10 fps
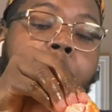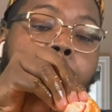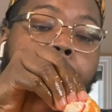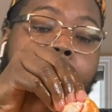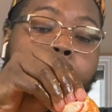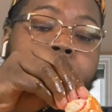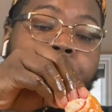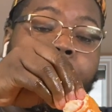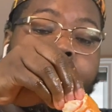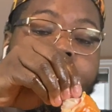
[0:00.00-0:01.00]
but I was
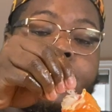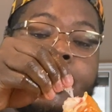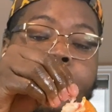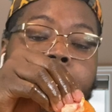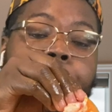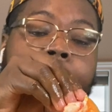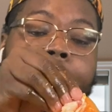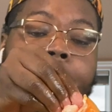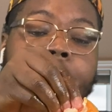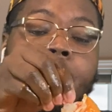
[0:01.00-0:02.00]
afraid to tell
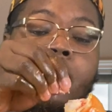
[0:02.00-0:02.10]
anybody.